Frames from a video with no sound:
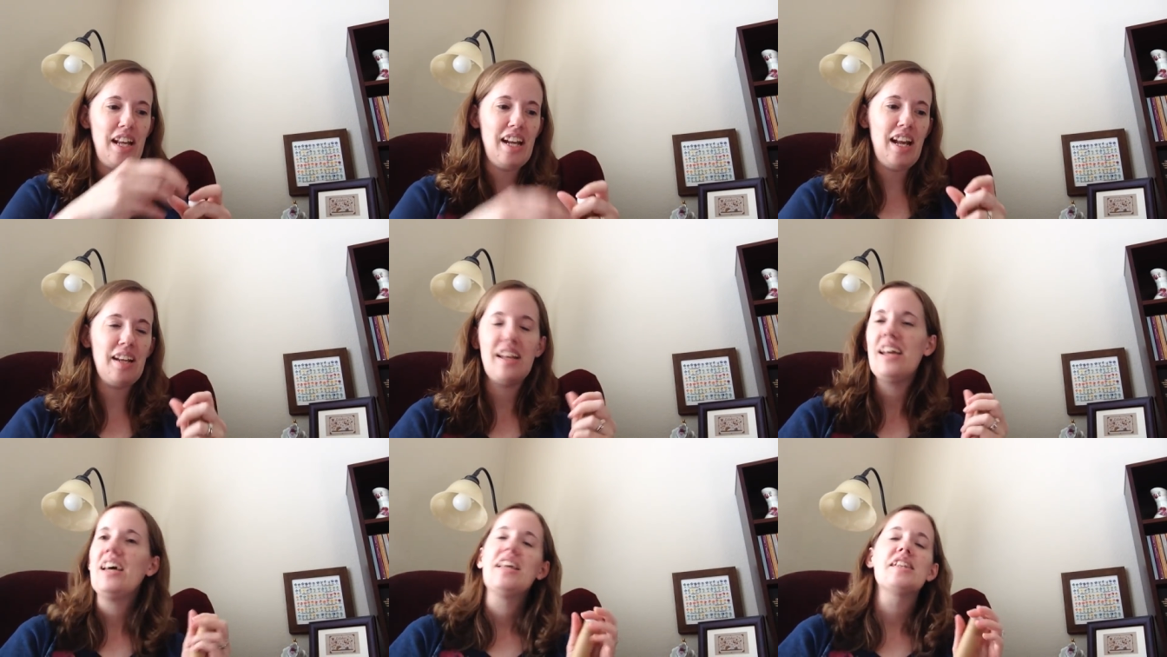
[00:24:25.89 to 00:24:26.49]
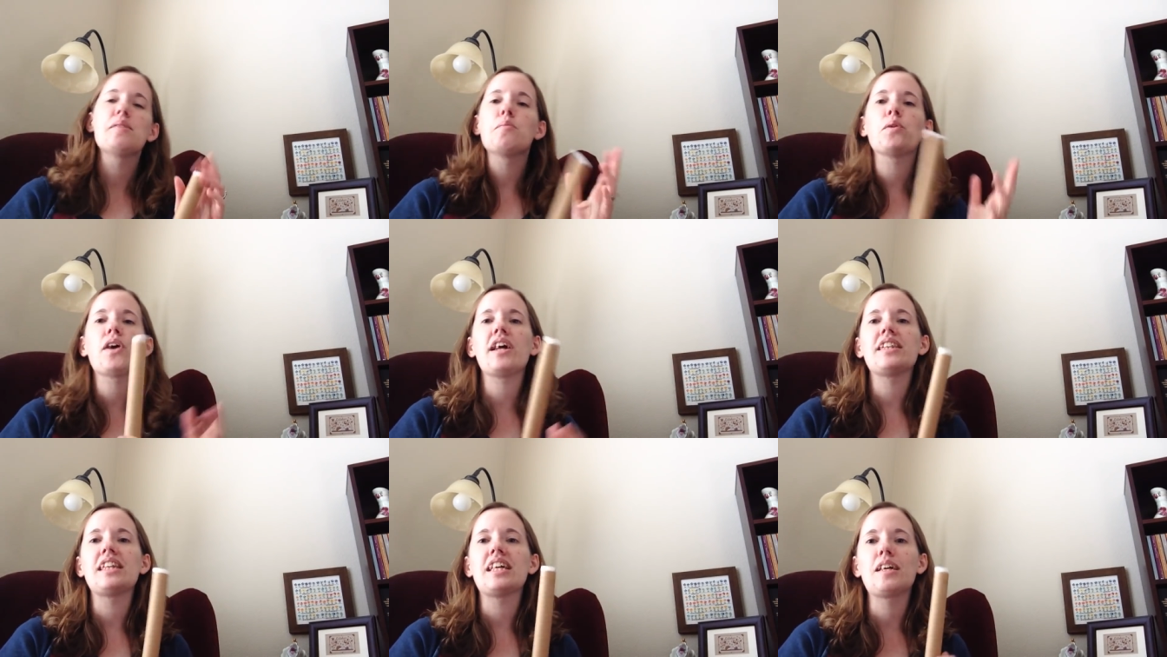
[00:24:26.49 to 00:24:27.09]
And I, the more
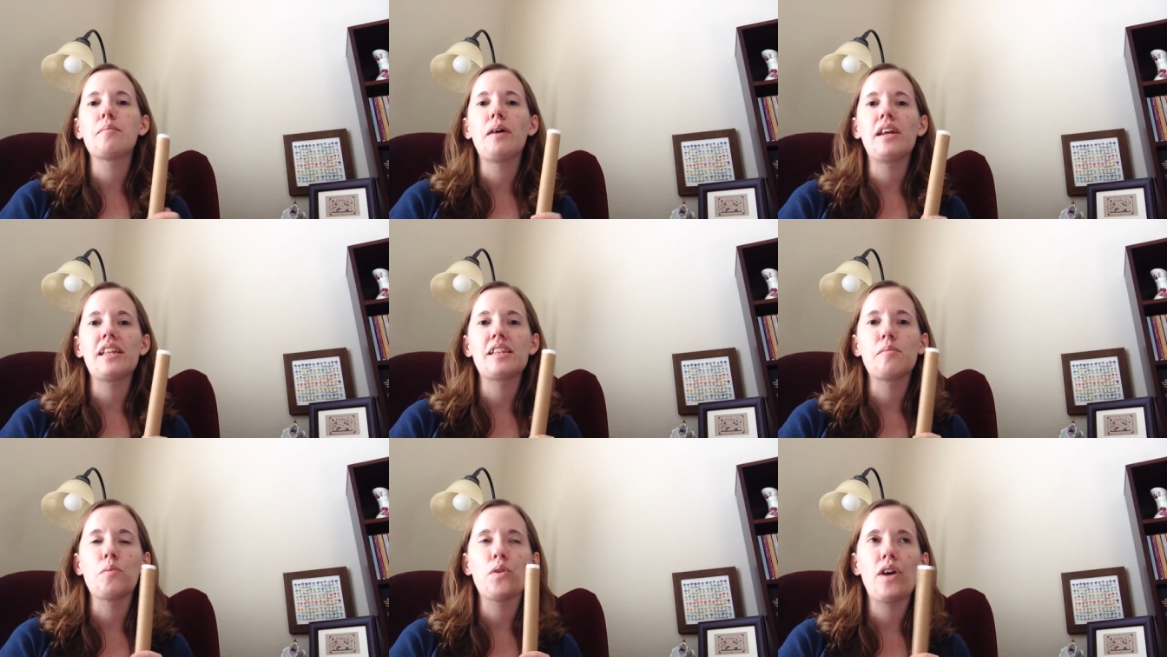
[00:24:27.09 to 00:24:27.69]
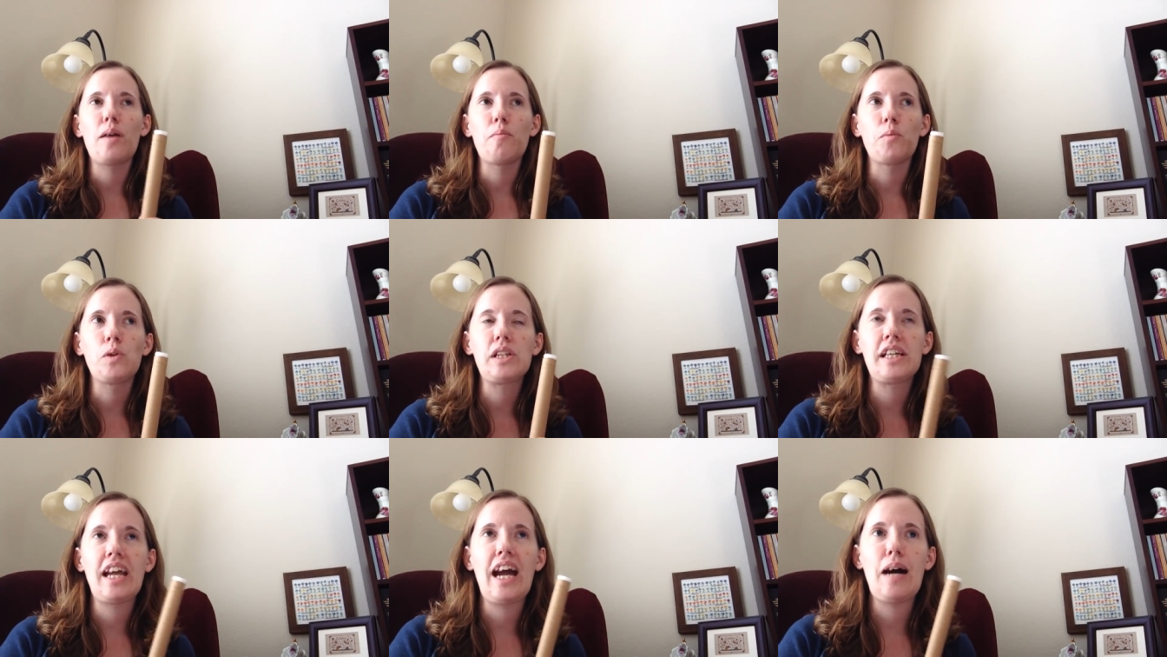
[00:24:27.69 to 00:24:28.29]
I think about it, the more I'm
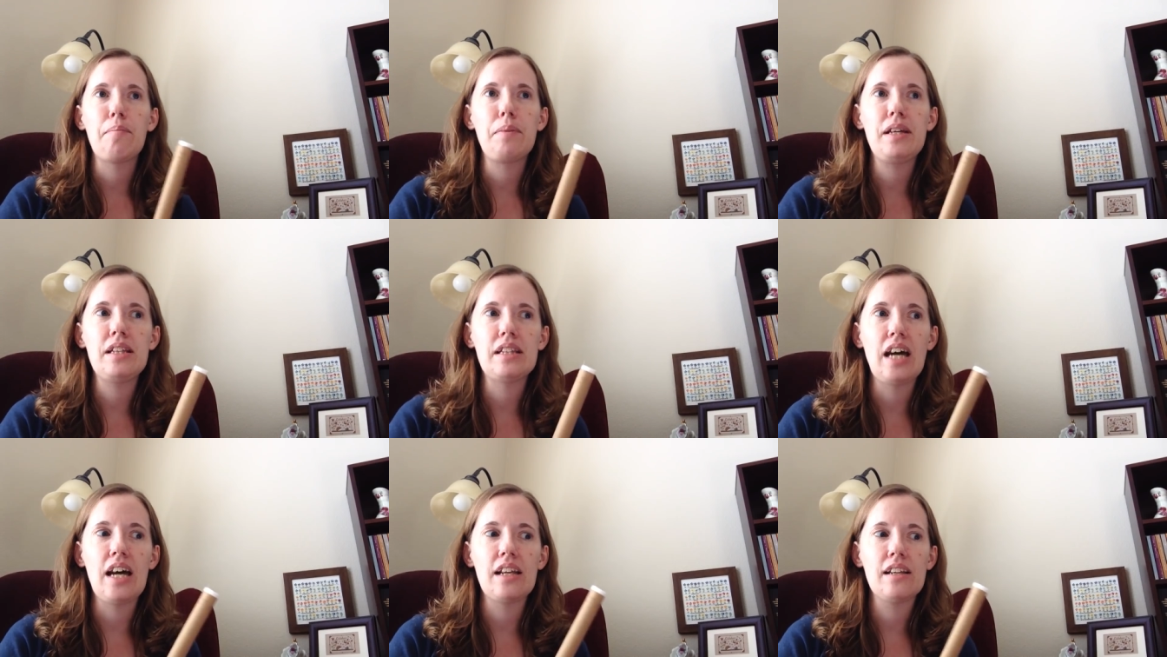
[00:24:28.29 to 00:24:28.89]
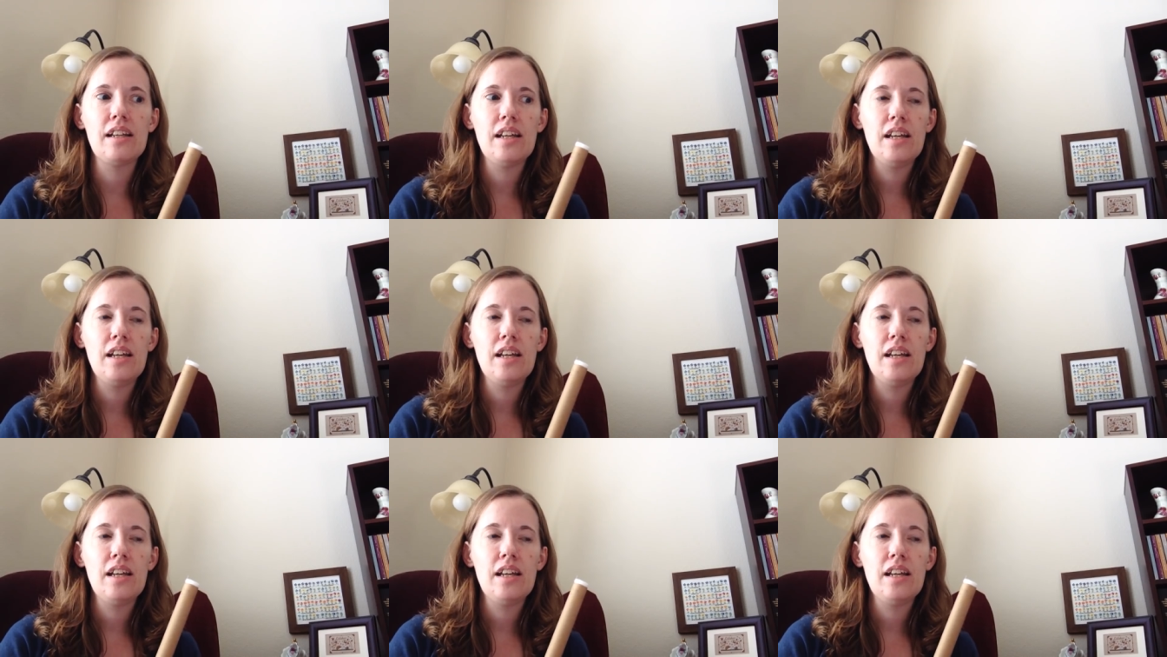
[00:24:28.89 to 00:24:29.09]
really happy that